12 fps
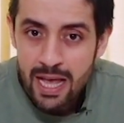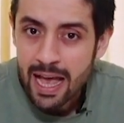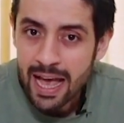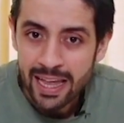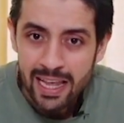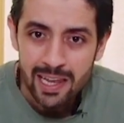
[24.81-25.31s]

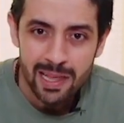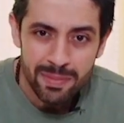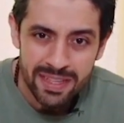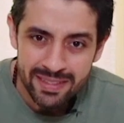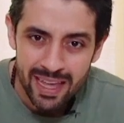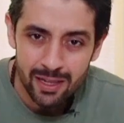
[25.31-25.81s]
and let
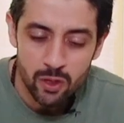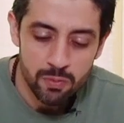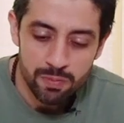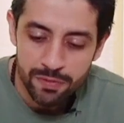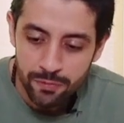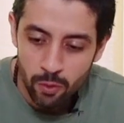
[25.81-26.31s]
me tell you
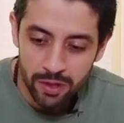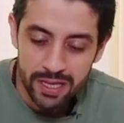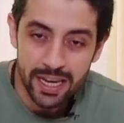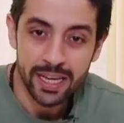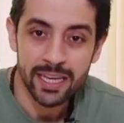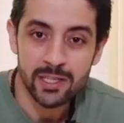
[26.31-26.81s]
before
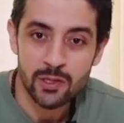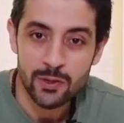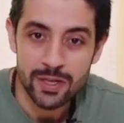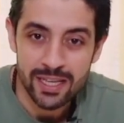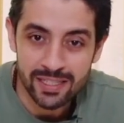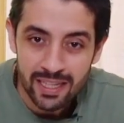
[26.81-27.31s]
getting into
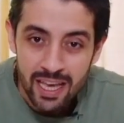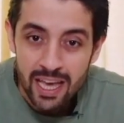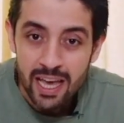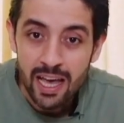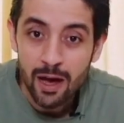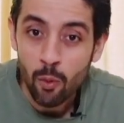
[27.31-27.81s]
this
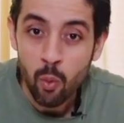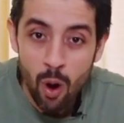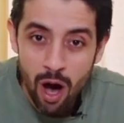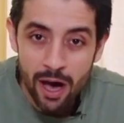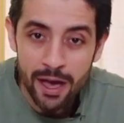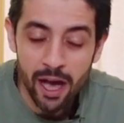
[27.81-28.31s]

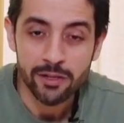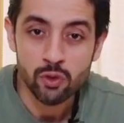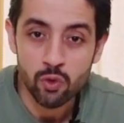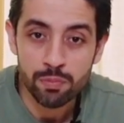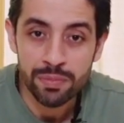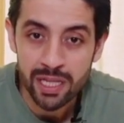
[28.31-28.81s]
why I
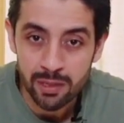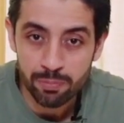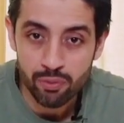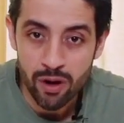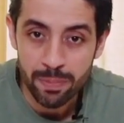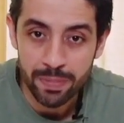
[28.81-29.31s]
do meal
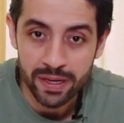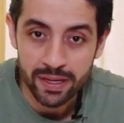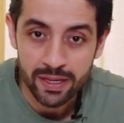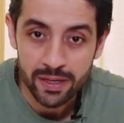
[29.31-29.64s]
prepping.